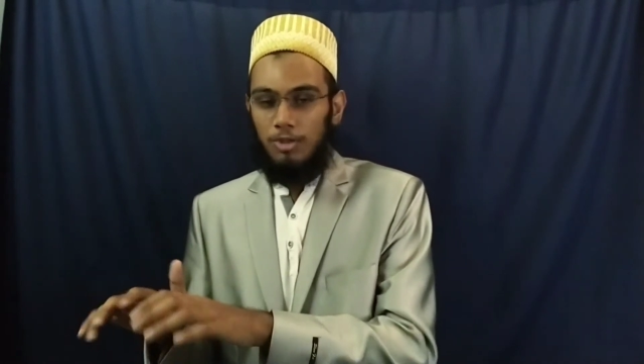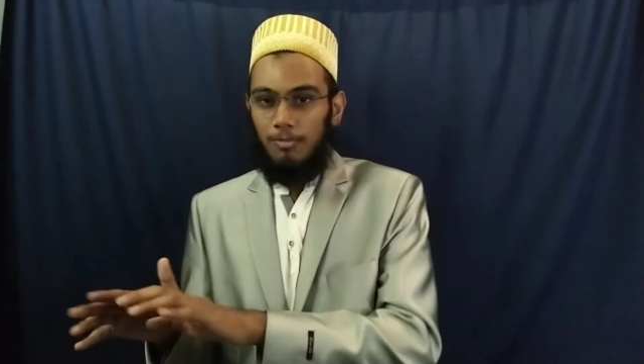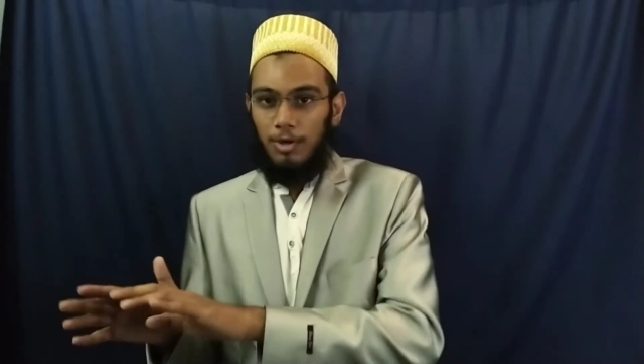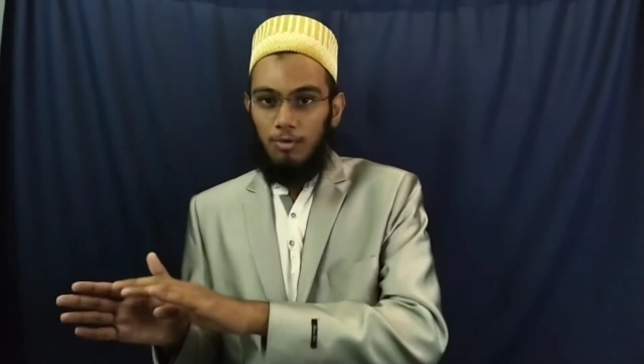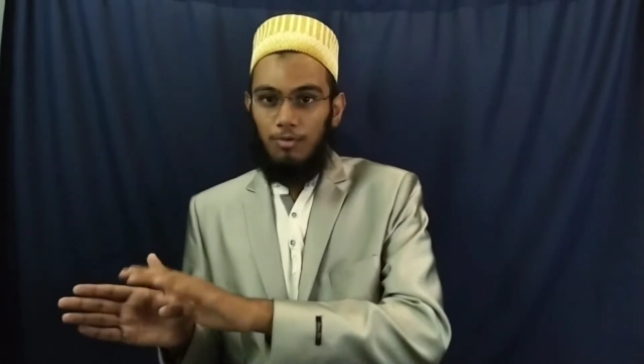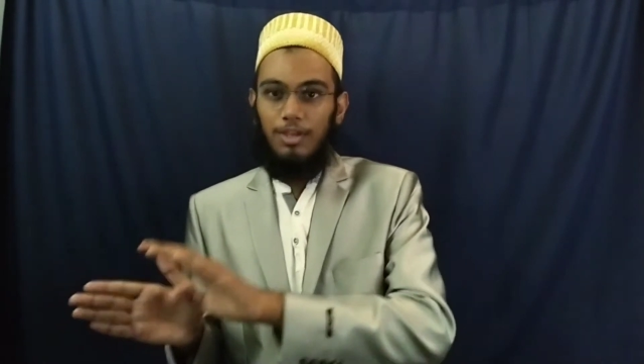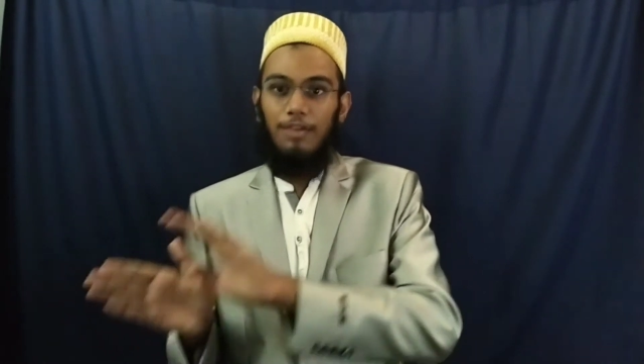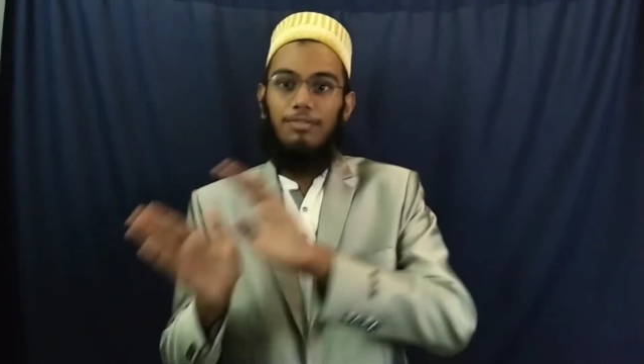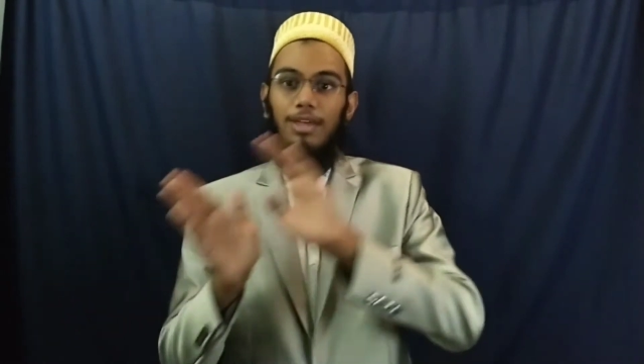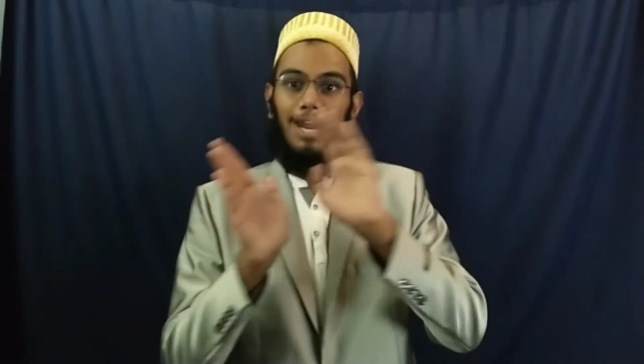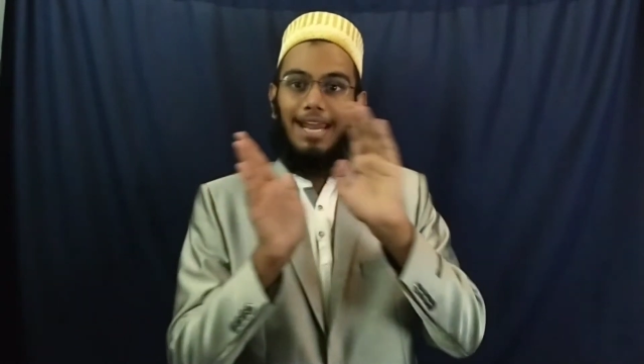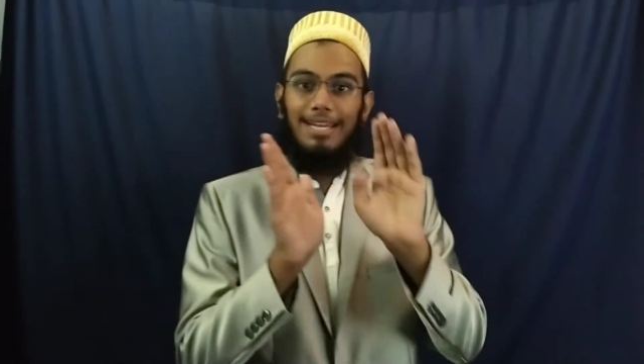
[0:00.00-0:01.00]
but you give
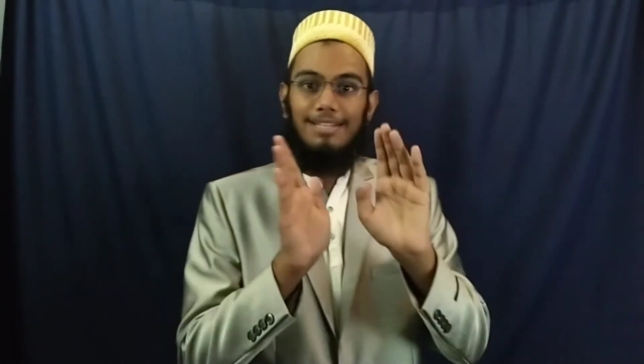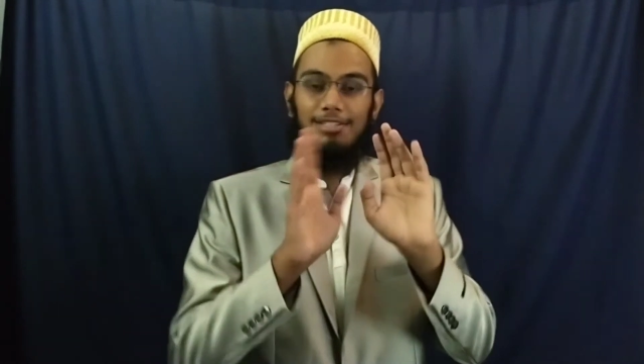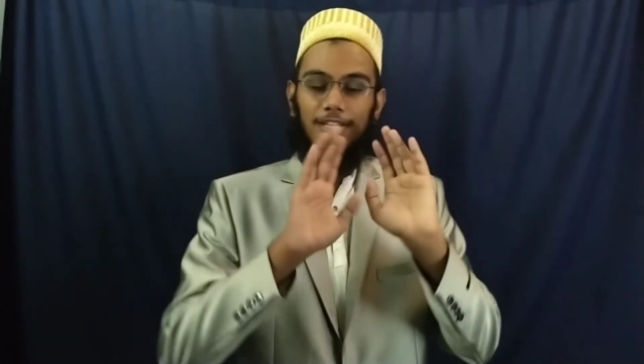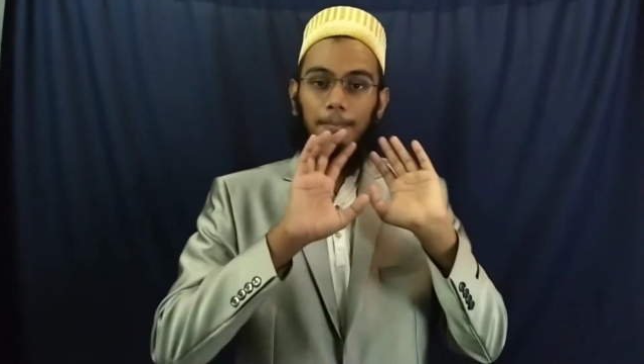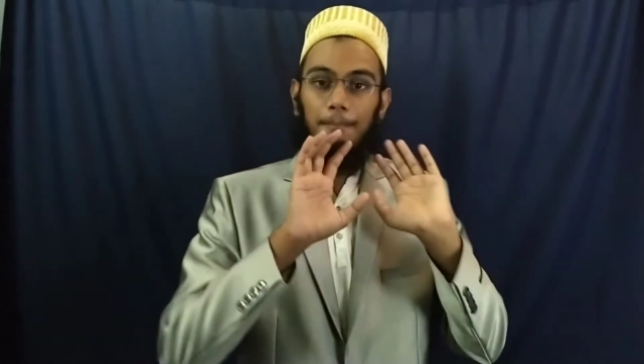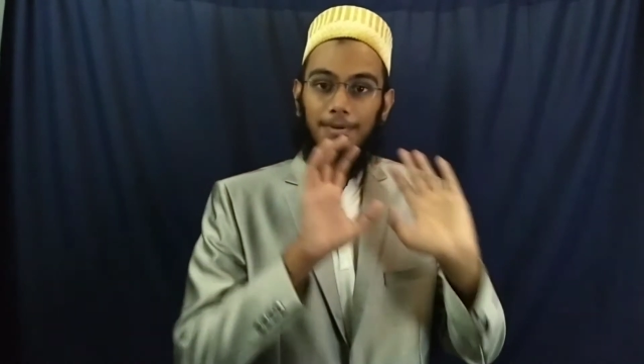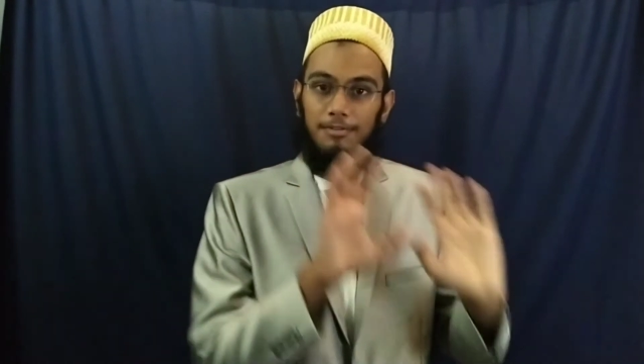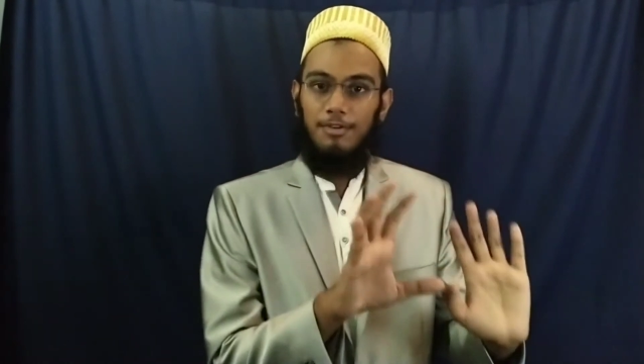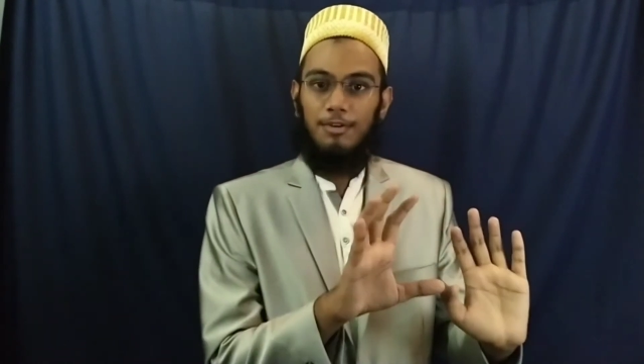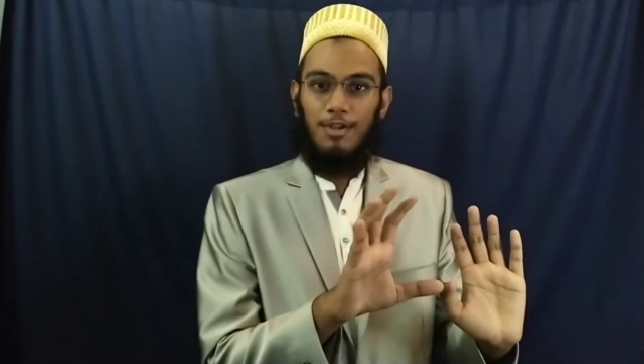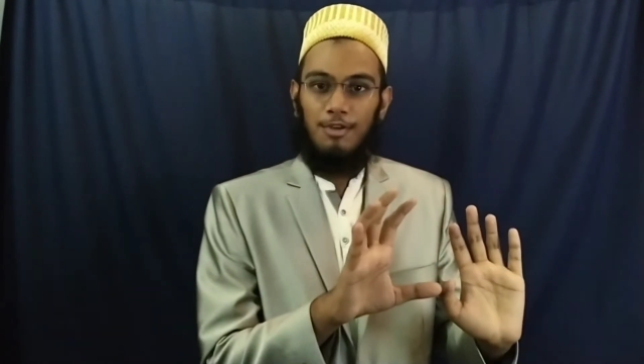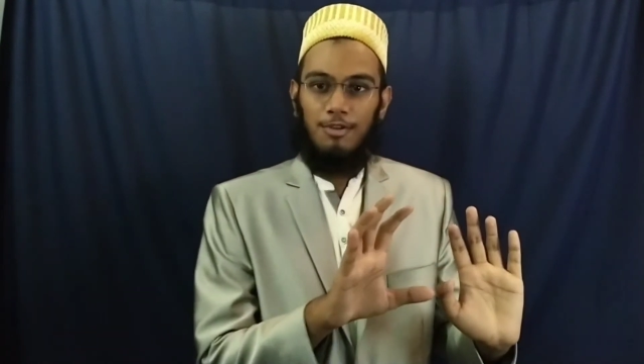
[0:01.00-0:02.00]
the right answer in the
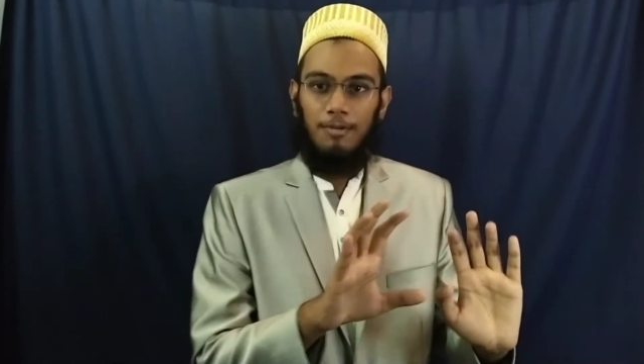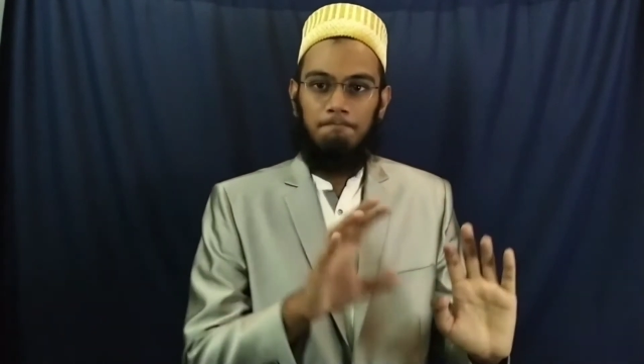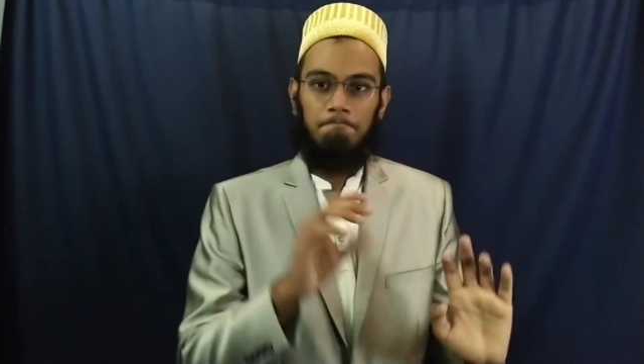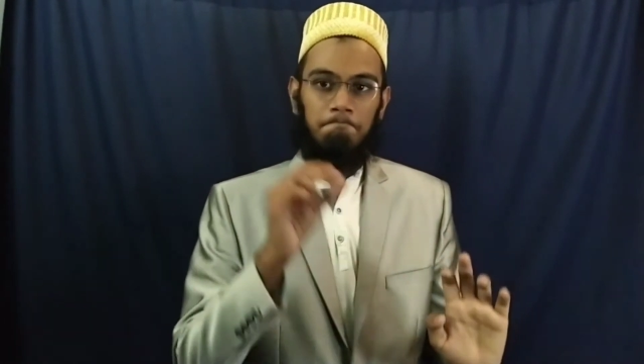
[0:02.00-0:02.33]
presentation,